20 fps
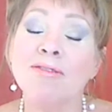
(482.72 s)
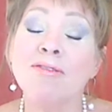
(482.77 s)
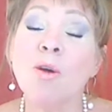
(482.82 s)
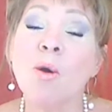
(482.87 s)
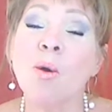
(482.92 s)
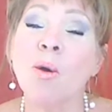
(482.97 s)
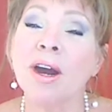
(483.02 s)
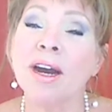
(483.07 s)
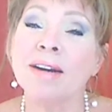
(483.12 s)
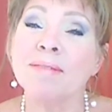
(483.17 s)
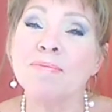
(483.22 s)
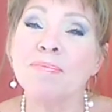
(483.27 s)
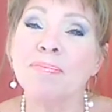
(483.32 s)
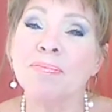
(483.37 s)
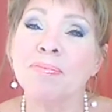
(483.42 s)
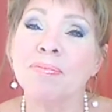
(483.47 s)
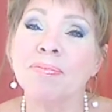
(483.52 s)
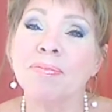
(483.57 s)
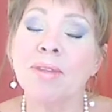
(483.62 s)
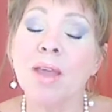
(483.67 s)
4,
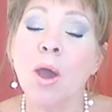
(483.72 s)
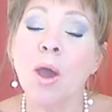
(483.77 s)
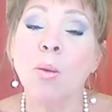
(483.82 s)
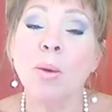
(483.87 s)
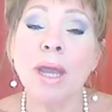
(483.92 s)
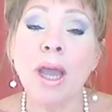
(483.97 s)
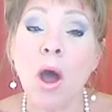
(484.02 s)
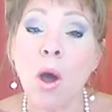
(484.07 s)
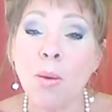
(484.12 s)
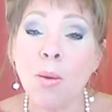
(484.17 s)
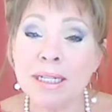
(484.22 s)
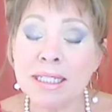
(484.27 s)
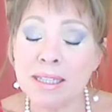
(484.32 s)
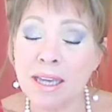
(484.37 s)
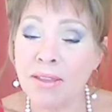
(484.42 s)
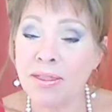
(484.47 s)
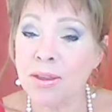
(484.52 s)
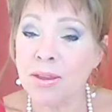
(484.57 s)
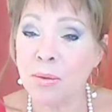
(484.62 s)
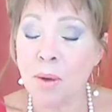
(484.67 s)
we always
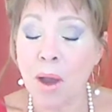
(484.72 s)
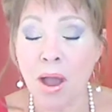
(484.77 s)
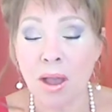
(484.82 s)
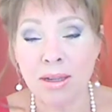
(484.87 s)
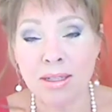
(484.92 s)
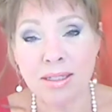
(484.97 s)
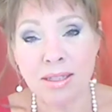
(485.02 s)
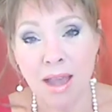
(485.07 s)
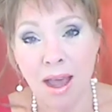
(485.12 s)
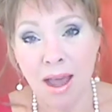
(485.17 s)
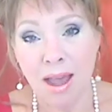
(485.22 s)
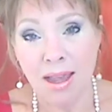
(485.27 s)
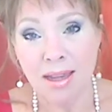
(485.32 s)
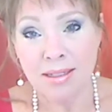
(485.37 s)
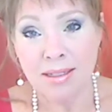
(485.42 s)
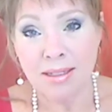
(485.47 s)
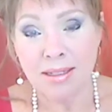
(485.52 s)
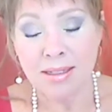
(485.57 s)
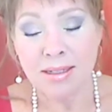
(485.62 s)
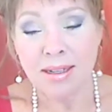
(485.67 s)
get the wrong
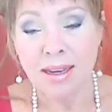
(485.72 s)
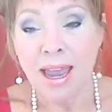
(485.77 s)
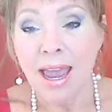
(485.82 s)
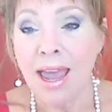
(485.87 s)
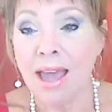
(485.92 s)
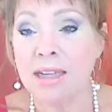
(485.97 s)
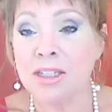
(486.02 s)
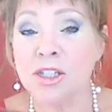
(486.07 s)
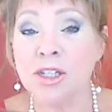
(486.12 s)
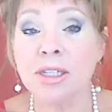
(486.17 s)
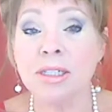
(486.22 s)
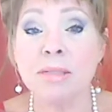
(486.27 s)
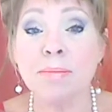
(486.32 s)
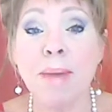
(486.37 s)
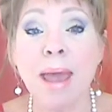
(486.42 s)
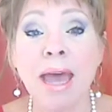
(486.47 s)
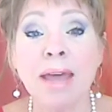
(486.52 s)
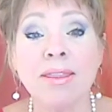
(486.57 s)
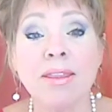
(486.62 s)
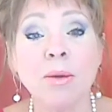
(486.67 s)
size, and she's
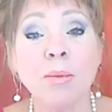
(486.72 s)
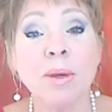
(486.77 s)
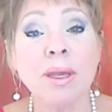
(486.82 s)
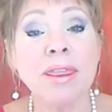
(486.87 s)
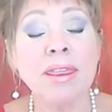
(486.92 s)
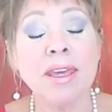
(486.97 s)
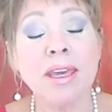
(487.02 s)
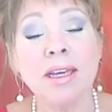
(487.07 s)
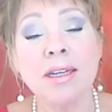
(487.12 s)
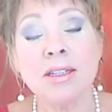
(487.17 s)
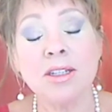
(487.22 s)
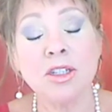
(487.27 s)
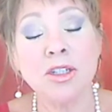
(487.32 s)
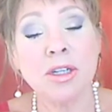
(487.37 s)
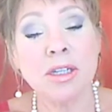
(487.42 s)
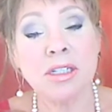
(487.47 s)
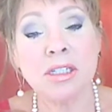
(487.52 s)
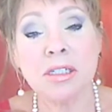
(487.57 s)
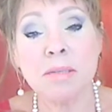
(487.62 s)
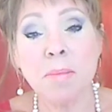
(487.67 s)
mad that we think
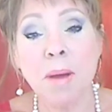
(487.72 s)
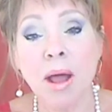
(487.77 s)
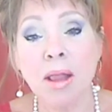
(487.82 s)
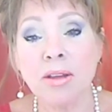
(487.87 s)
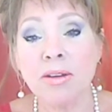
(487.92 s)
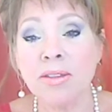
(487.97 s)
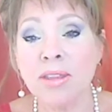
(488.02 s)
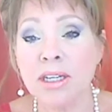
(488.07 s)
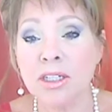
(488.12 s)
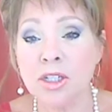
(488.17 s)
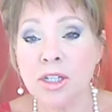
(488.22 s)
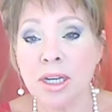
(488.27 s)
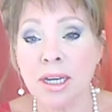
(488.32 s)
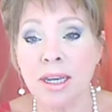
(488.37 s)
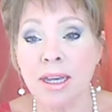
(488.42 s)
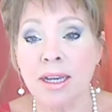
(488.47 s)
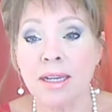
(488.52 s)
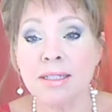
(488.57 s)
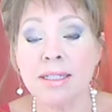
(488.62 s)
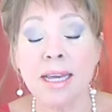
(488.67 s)
she's smaller than she
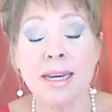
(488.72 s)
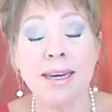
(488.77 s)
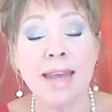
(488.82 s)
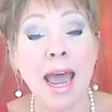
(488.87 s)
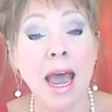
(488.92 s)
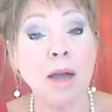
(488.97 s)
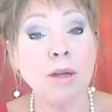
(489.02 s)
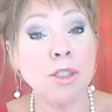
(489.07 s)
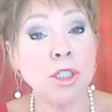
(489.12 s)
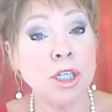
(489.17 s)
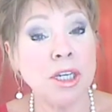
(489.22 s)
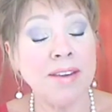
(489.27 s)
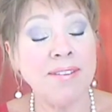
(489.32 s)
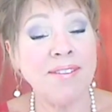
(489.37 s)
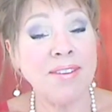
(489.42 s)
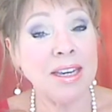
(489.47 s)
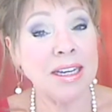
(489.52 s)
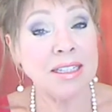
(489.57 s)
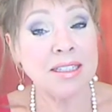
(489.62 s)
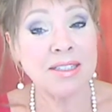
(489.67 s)
is, and now she
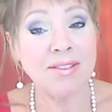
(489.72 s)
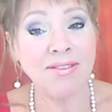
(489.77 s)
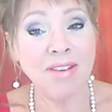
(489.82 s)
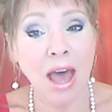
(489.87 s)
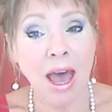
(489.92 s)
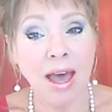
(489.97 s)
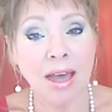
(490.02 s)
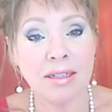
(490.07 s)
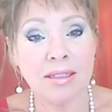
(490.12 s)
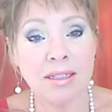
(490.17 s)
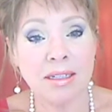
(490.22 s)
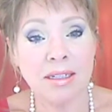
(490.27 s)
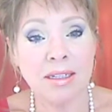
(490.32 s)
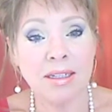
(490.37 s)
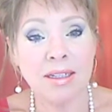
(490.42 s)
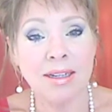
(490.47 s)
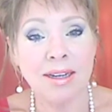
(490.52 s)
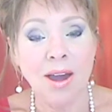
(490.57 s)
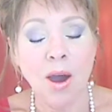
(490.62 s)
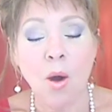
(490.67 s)
feels fat.
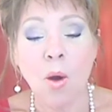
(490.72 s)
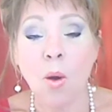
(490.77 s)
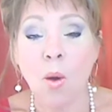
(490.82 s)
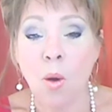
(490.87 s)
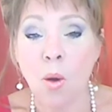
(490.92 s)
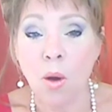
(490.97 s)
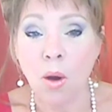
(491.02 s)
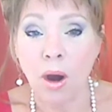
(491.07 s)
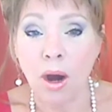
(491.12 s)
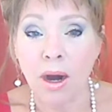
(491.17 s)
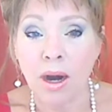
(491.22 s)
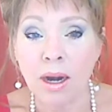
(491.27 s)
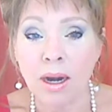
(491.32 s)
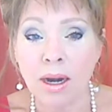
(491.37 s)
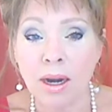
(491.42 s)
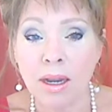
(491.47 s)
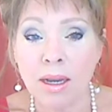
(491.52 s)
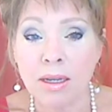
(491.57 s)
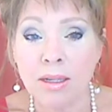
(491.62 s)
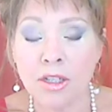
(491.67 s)
Or
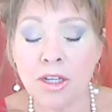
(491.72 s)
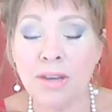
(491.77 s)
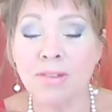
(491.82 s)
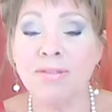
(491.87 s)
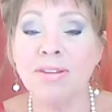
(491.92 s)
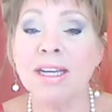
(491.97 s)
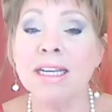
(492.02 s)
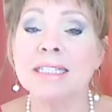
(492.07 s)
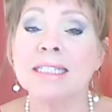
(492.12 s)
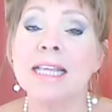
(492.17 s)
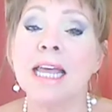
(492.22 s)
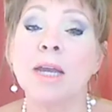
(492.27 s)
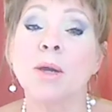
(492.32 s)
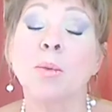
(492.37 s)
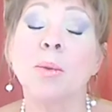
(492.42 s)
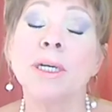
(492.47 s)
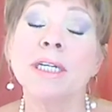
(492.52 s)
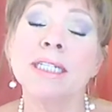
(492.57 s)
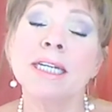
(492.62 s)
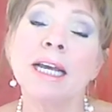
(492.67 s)
she feels
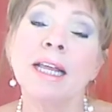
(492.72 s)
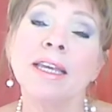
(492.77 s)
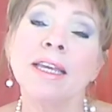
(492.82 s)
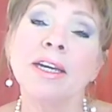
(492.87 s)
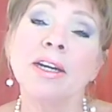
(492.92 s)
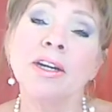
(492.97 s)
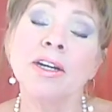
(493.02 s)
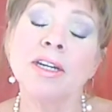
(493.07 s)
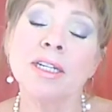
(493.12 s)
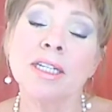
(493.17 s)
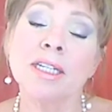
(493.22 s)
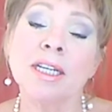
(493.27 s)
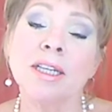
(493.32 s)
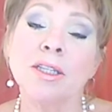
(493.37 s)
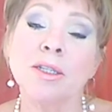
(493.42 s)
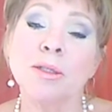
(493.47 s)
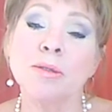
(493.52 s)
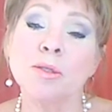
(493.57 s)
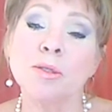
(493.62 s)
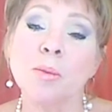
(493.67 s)
like we're telling her to
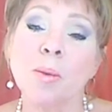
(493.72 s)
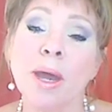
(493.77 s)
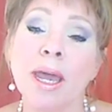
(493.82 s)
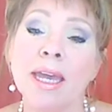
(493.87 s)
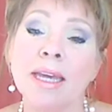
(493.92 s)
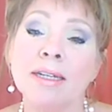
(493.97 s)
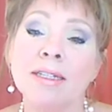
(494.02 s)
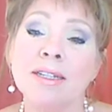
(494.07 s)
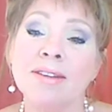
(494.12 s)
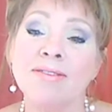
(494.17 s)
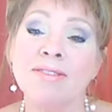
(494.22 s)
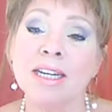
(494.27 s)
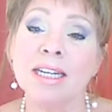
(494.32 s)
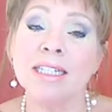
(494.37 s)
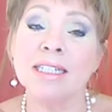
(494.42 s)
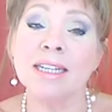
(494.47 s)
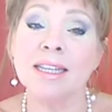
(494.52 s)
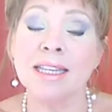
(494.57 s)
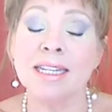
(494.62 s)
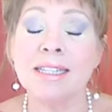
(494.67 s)
lose weight to fit
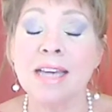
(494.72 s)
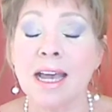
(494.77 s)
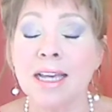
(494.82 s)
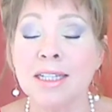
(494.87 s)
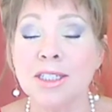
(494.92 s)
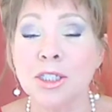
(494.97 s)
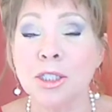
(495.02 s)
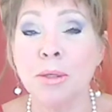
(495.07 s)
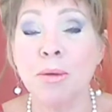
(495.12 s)
into the size